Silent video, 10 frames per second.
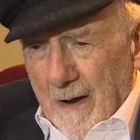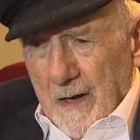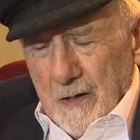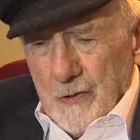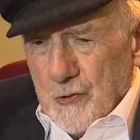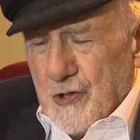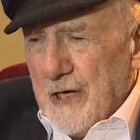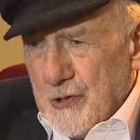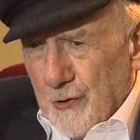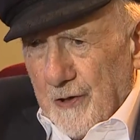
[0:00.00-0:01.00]
You
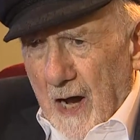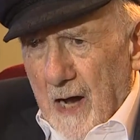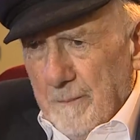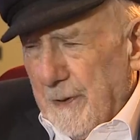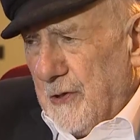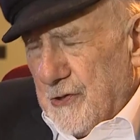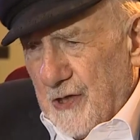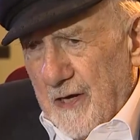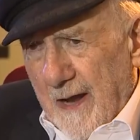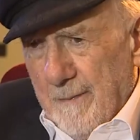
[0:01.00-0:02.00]
change your car
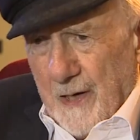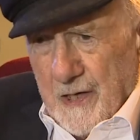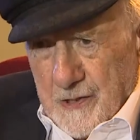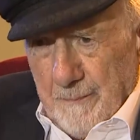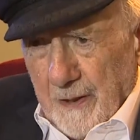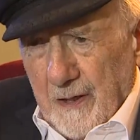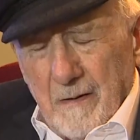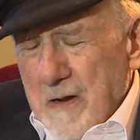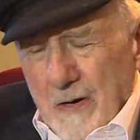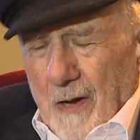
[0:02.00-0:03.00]
because the neighbor has a
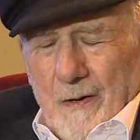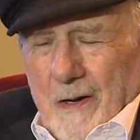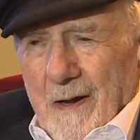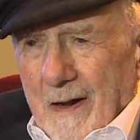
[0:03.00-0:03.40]
bigger, no.